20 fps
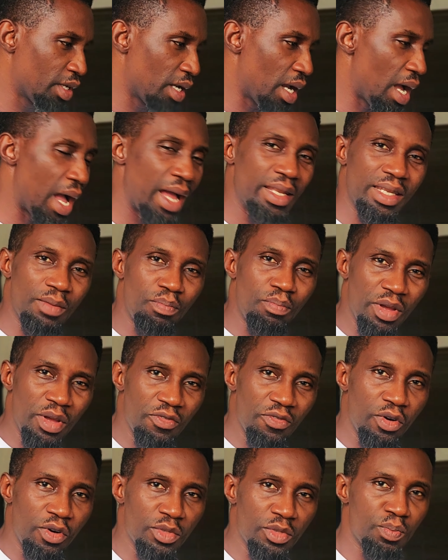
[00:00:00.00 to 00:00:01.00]
and they
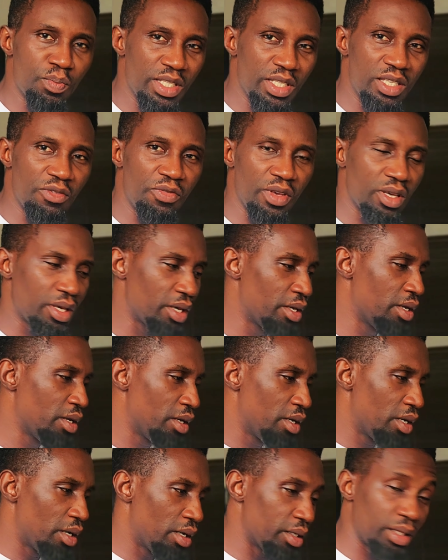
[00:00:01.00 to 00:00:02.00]
perform specific
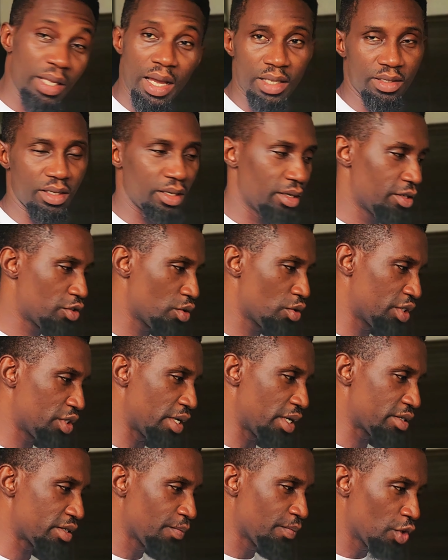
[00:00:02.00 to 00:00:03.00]
tasks such
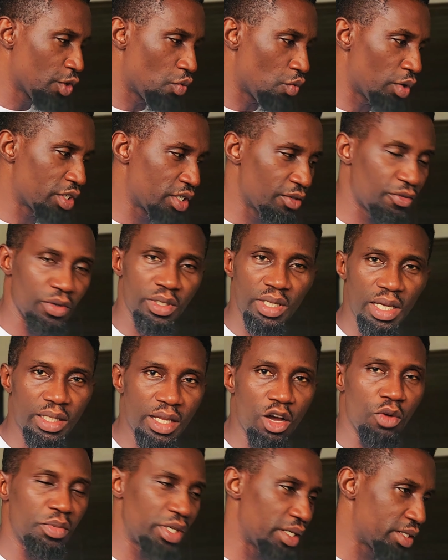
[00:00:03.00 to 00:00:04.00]
as watching for data,
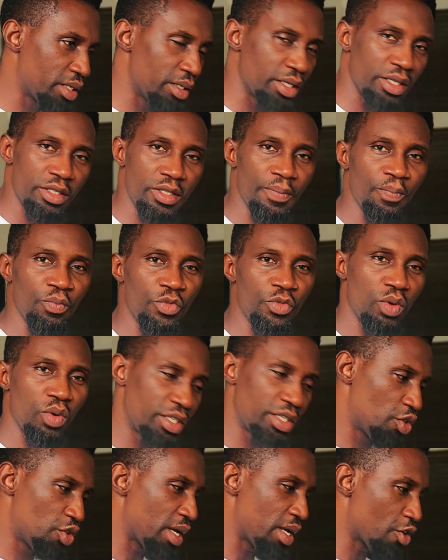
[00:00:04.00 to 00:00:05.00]
updating it when the
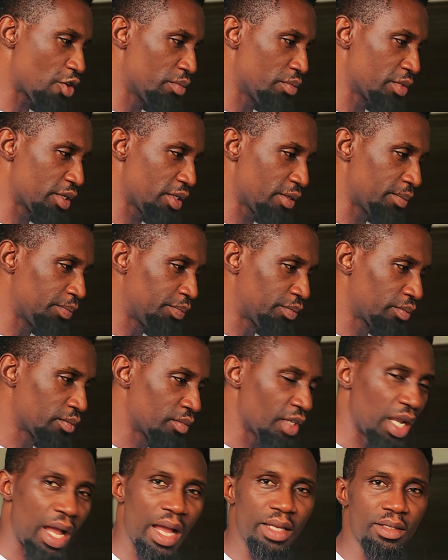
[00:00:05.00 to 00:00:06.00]
trigger comes in.
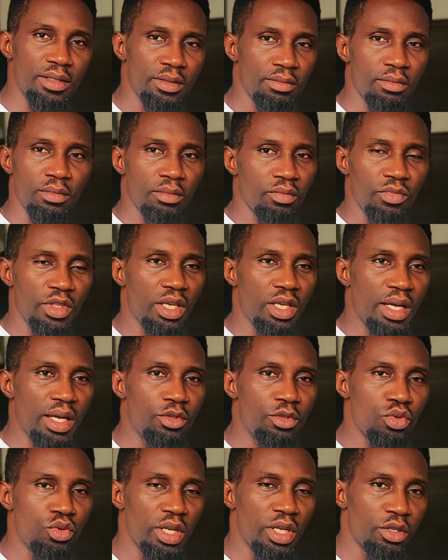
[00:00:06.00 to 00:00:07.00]
And they
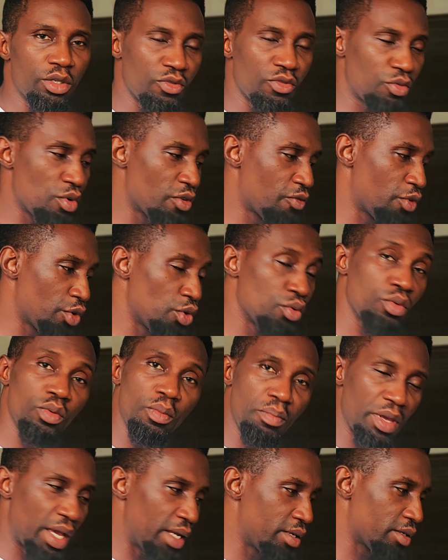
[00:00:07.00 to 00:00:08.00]
can do a lot of work for you
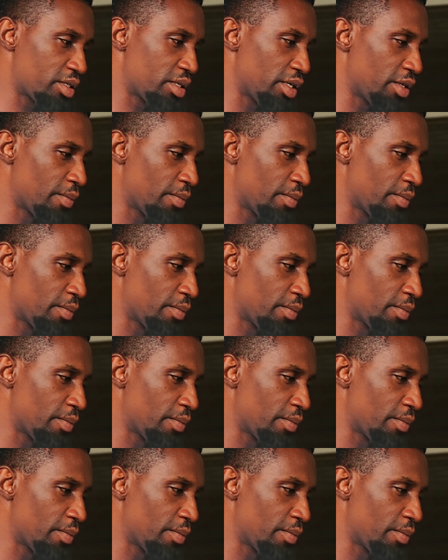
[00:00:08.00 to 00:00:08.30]
behind the scene.